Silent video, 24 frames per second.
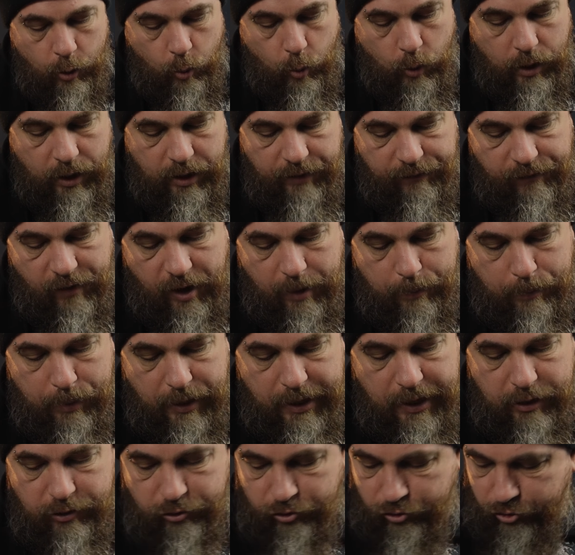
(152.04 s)
Well, if I
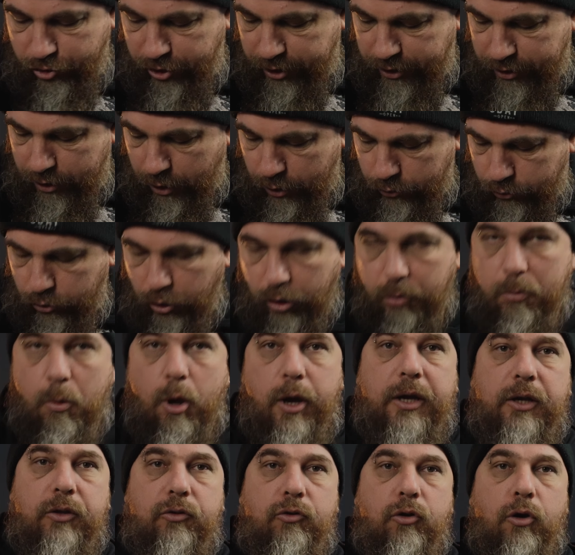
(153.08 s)
play a G note on my
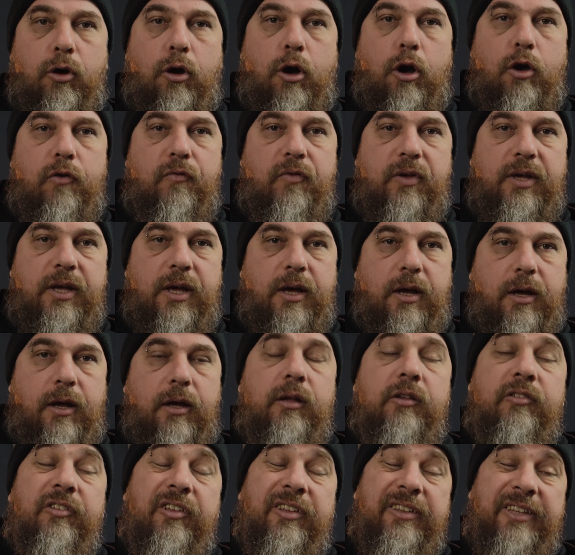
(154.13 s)
guitar over here,
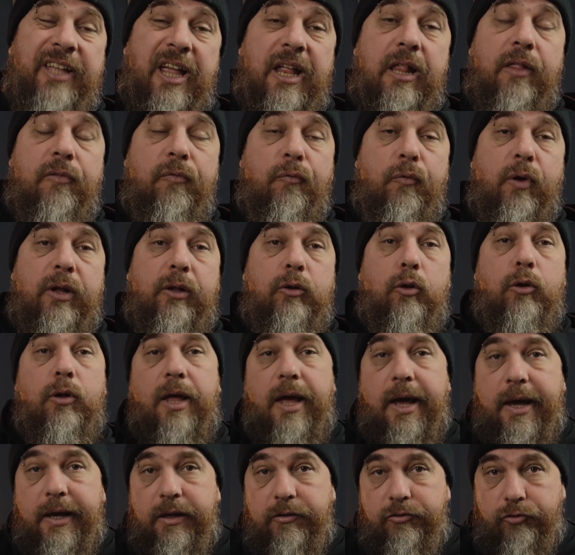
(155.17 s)
it's a tenth fret on
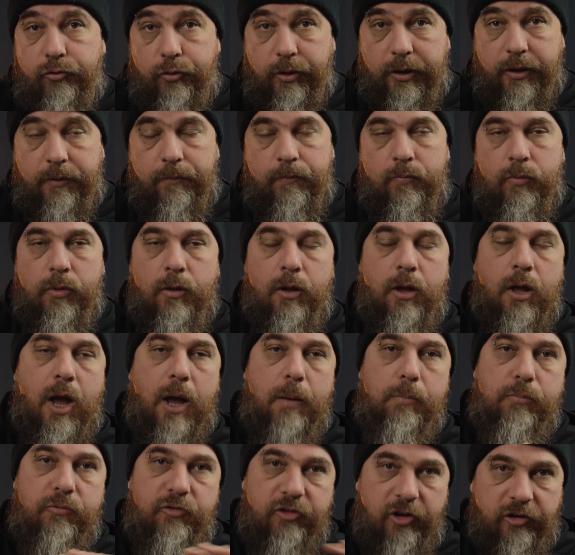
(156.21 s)
the A string,
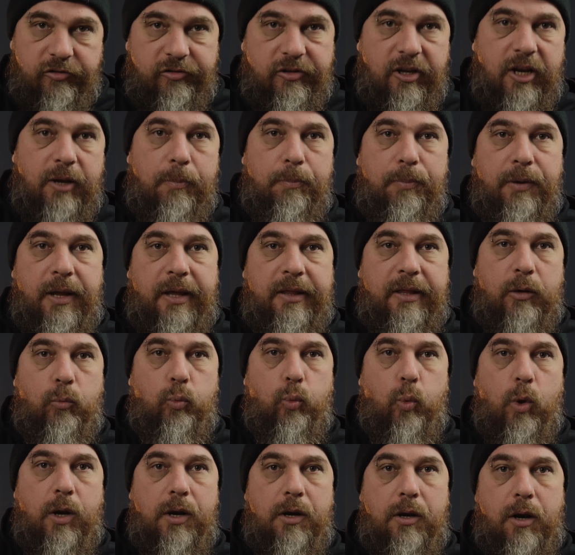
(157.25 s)
I'm just gonna play that
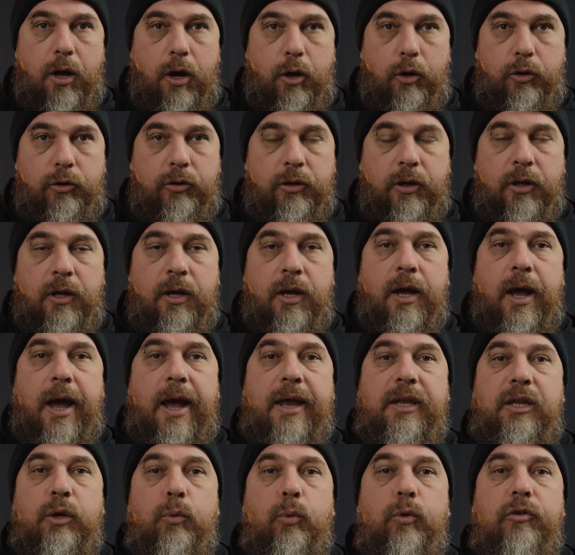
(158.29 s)
one note,
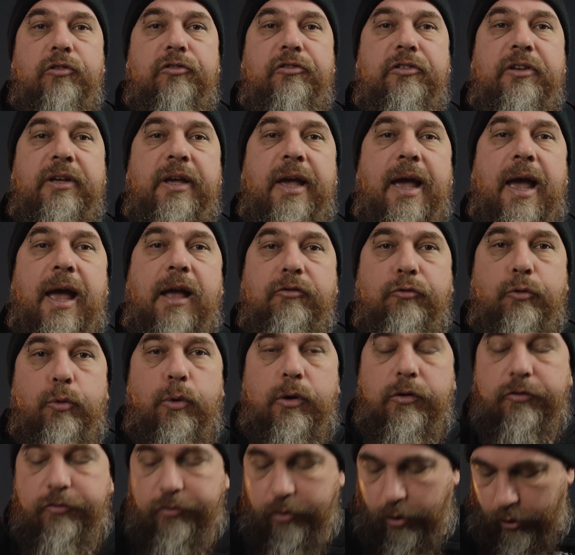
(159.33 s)
and you will see as a
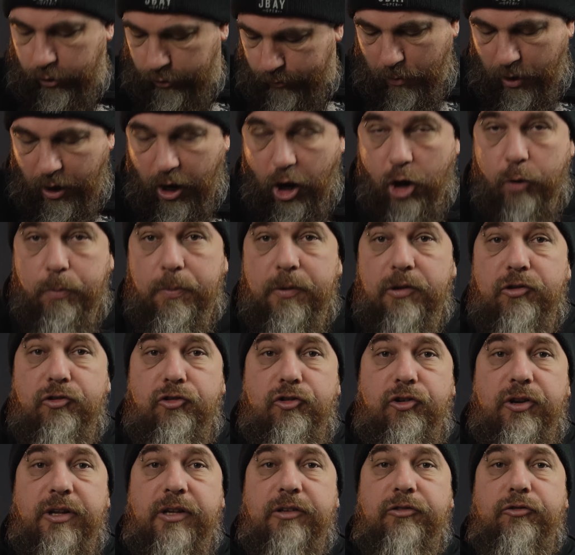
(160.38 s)
result, my open
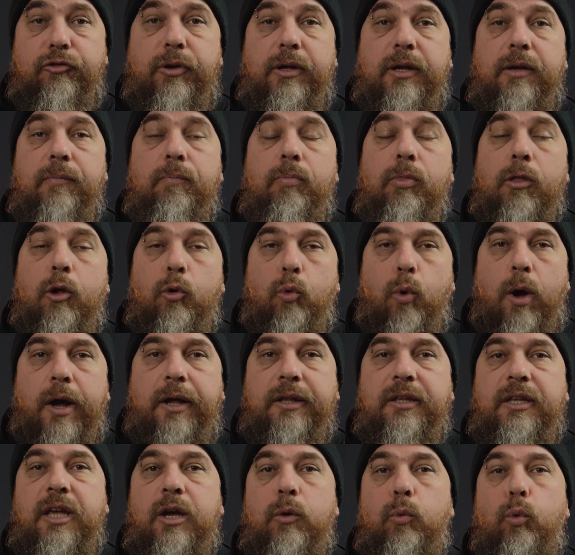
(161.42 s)
G string
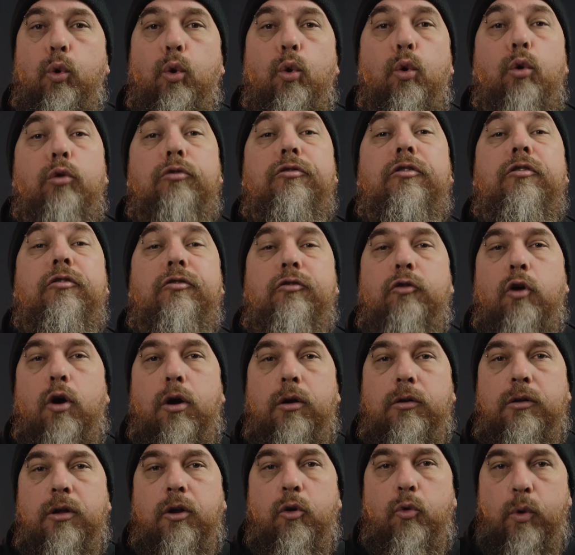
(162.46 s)
right here will also
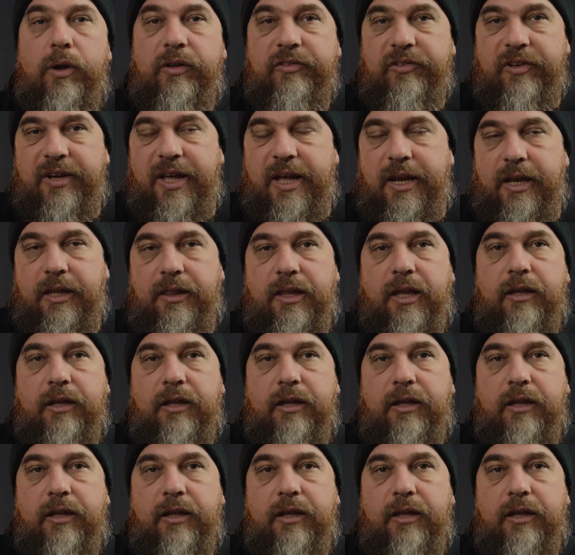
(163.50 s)
start resonating.